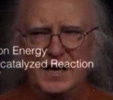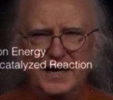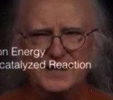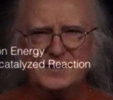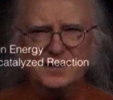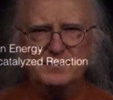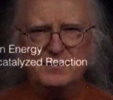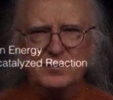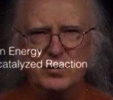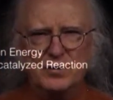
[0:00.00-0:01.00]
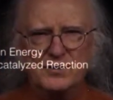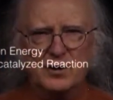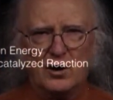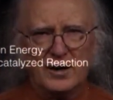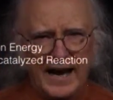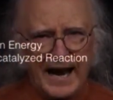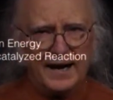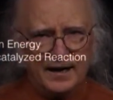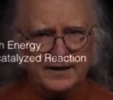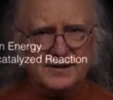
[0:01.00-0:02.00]
Enzymes, of course, are
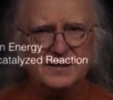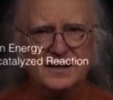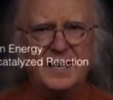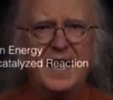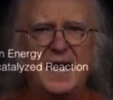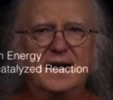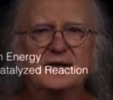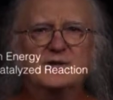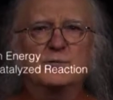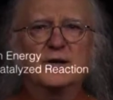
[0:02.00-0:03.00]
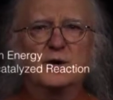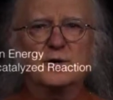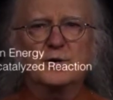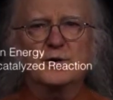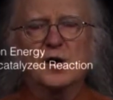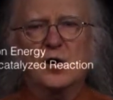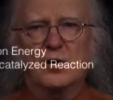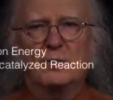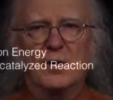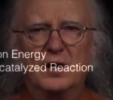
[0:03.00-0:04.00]
catalysts, and catalysts, we learn,
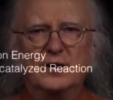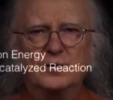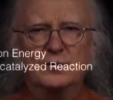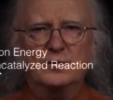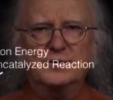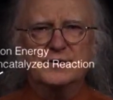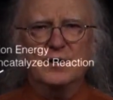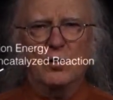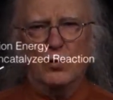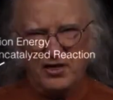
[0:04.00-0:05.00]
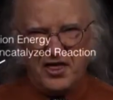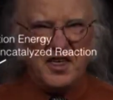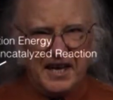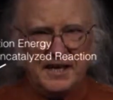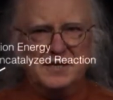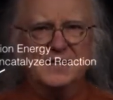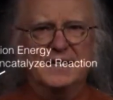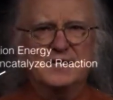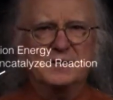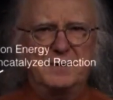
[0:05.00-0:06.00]
are molecules or things
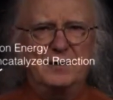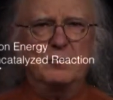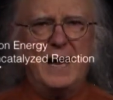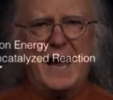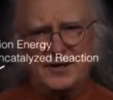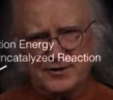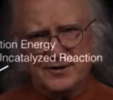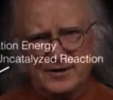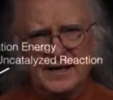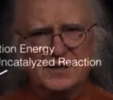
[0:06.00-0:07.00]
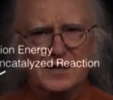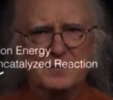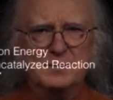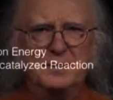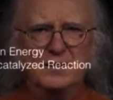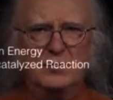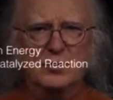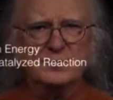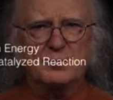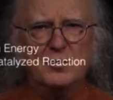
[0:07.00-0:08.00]
that speed reactions, enzymes being, of
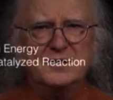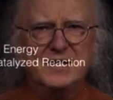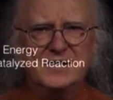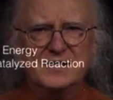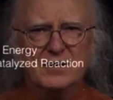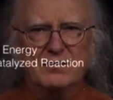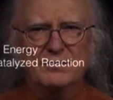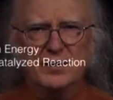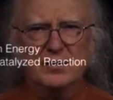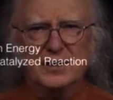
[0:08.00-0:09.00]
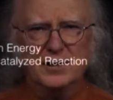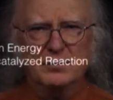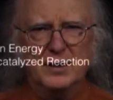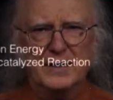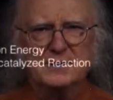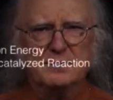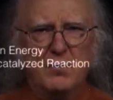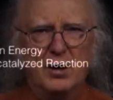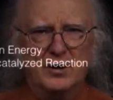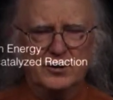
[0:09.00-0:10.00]
course, proteins that are fairly complex
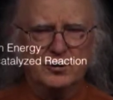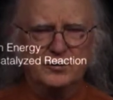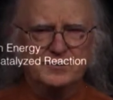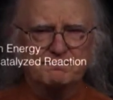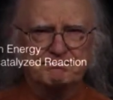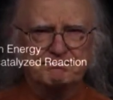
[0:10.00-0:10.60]
molecules.